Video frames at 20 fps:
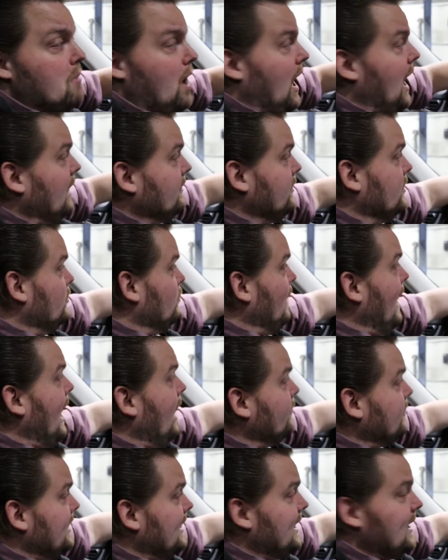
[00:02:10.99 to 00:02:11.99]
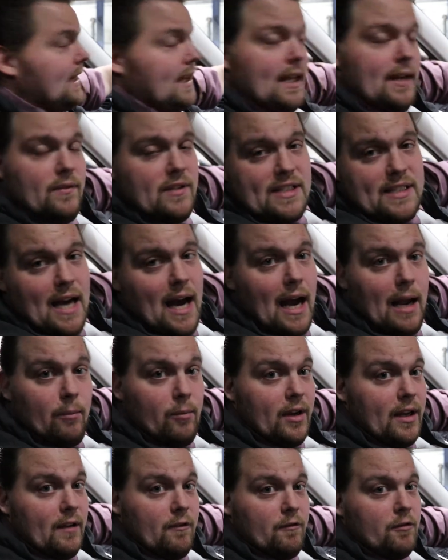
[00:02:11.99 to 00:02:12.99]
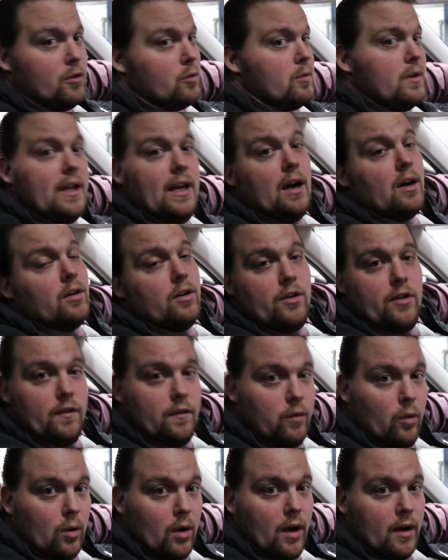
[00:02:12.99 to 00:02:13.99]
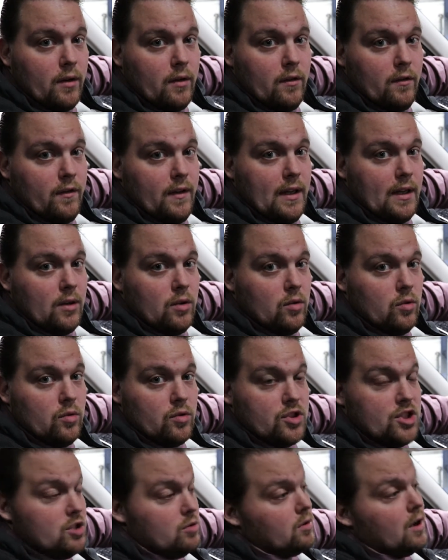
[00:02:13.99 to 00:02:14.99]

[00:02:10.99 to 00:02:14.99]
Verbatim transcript: on the ground at any given time, we have 300 to 400 vehicles.